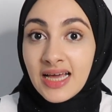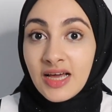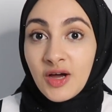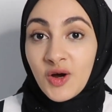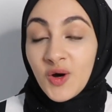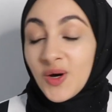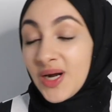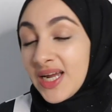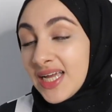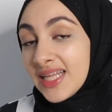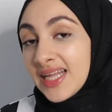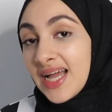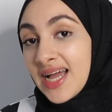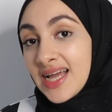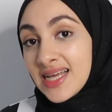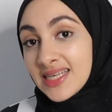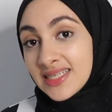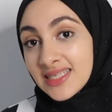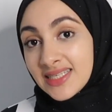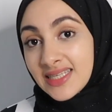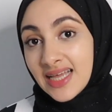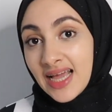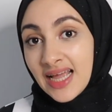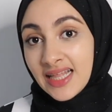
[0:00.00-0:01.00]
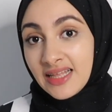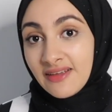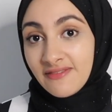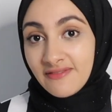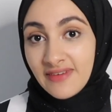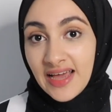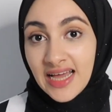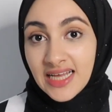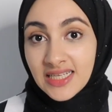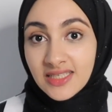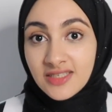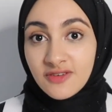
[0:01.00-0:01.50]
organized an
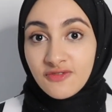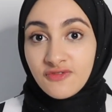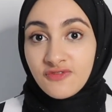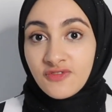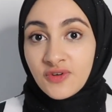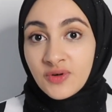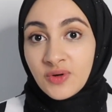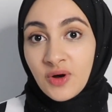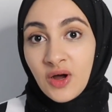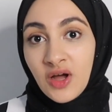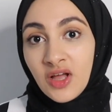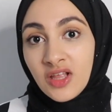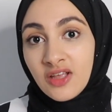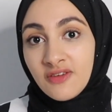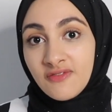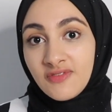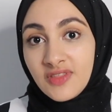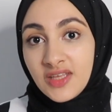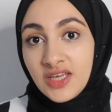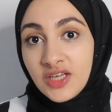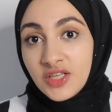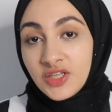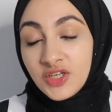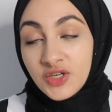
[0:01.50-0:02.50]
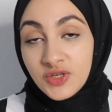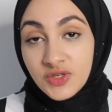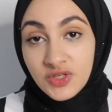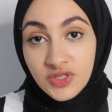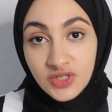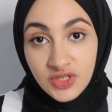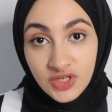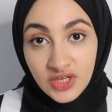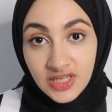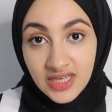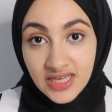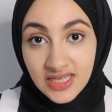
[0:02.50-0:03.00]
event for all of the new
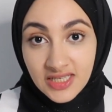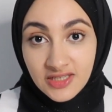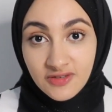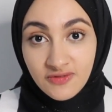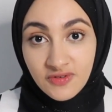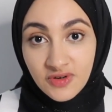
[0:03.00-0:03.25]
students,